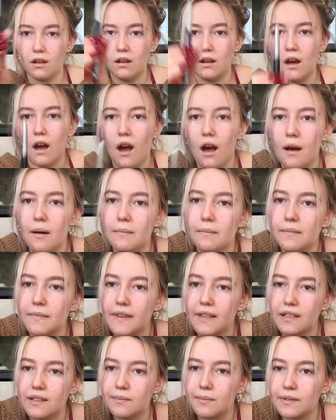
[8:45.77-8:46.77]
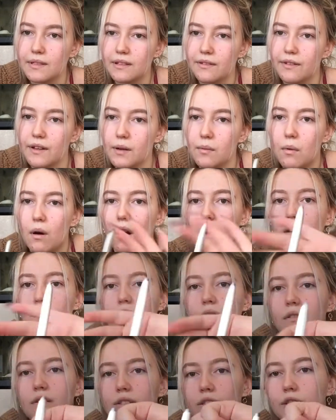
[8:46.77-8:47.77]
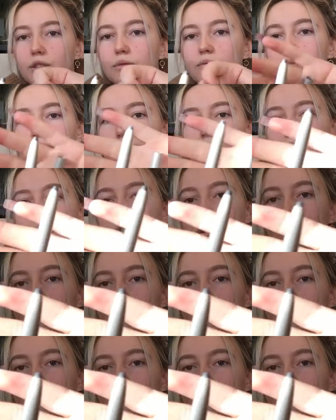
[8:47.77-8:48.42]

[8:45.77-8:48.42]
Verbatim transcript: um, this specific one. You really can't